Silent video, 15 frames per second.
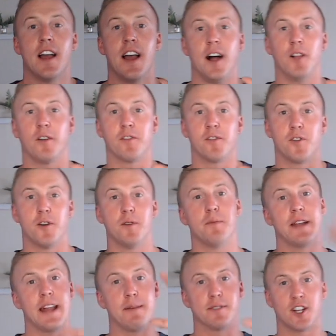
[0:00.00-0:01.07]
Hello everyone, my
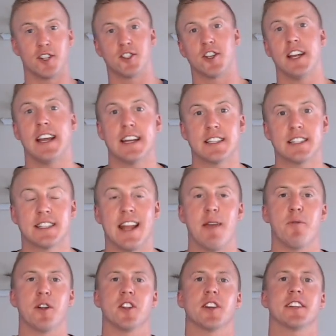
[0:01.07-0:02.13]
name is Hunter Hicks. Today
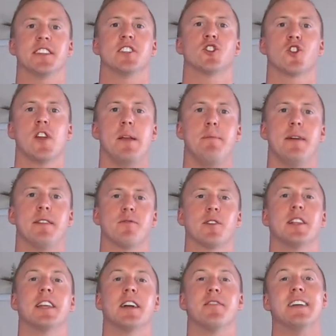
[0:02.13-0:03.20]
we're going to look at the treatment
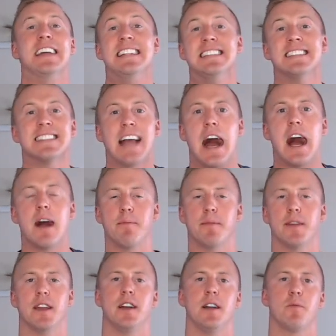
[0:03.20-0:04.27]
really of
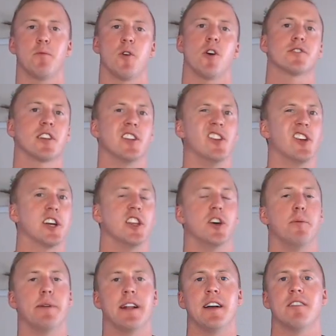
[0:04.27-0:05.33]
insomnia, and we're also going to look a
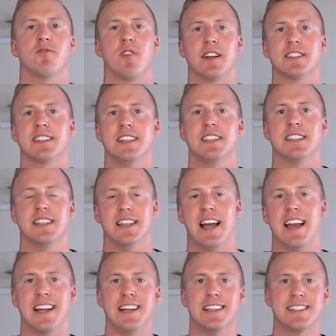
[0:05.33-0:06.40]
little bit at restless
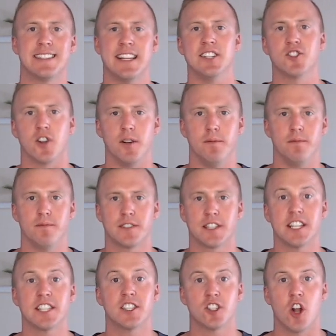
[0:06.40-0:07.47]
leg syndrome. Let's
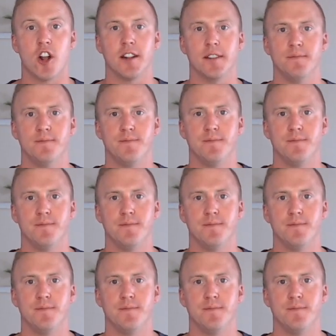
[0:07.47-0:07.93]
get started.